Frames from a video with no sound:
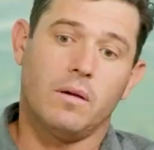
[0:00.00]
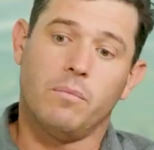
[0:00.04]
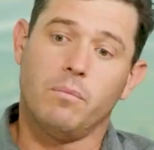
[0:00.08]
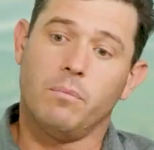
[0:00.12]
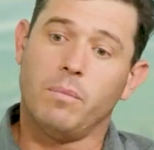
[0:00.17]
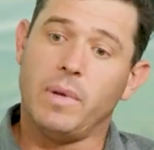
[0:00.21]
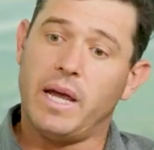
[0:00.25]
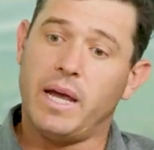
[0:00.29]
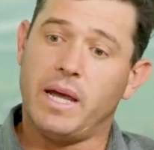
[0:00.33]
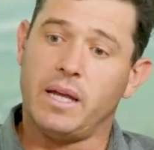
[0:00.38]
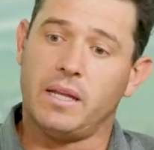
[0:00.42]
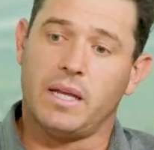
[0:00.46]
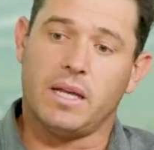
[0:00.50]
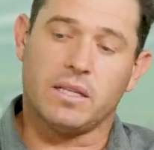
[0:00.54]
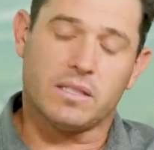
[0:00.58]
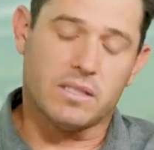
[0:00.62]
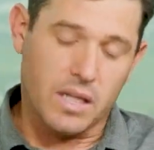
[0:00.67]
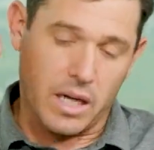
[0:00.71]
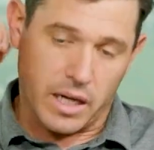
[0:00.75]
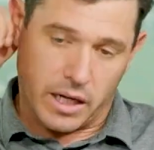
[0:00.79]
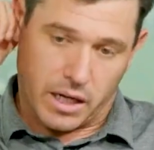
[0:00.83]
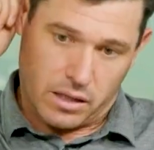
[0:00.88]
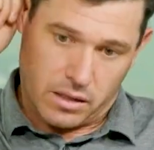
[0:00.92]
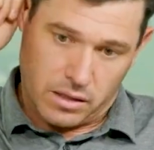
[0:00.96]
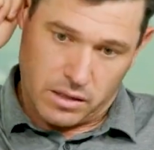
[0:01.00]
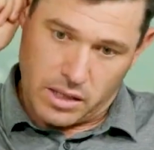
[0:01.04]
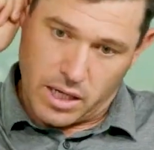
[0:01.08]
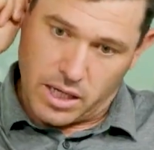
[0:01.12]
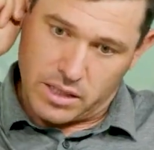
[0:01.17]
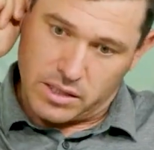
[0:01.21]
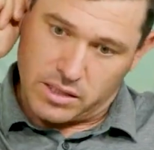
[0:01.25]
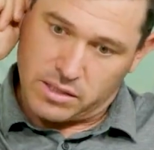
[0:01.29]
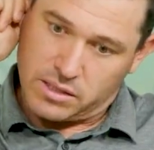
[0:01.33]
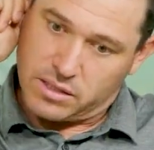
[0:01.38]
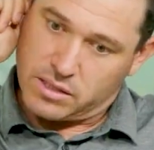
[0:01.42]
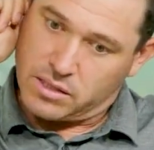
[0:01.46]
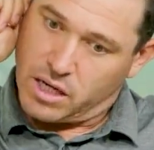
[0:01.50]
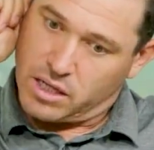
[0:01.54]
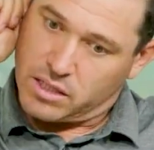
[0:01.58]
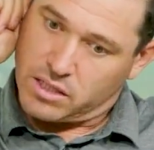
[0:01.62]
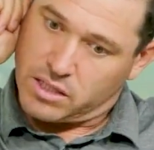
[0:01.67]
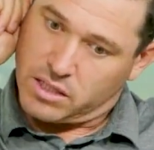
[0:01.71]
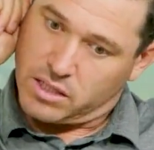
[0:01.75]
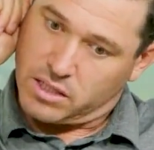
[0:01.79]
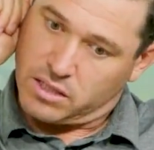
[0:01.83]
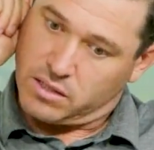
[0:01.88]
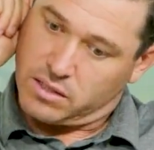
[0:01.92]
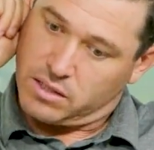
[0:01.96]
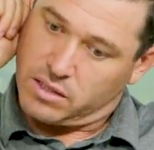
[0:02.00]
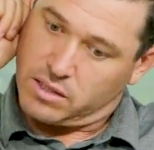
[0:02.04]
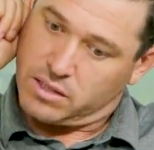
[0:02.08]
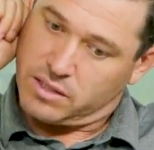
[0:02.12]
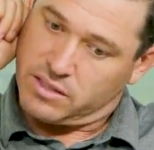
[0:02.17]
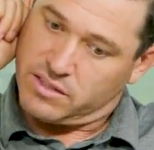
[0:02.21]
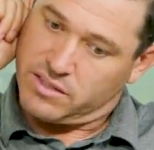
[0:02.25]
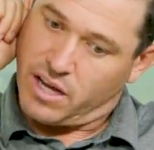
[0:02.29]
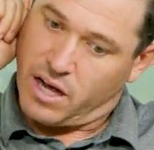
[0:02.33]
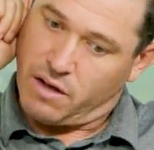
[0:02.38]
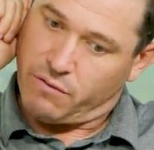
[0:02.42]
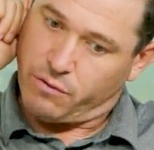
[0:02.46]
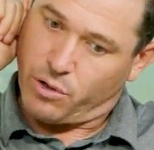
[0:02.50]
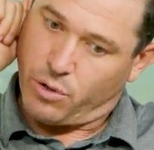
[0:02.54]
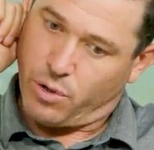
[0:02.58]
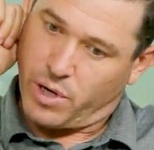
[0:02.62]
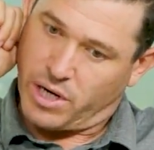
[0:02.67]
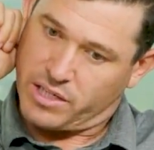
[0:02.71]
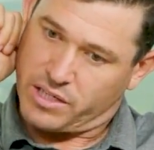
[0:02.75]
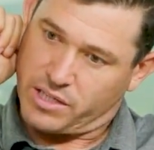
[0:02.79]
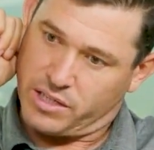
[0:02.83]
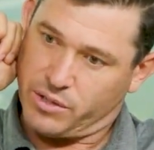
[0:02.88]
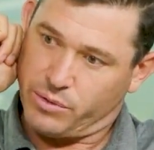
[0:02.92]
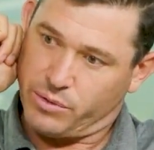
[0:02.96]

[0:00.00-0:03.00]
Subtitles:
Man, that's such a tough question to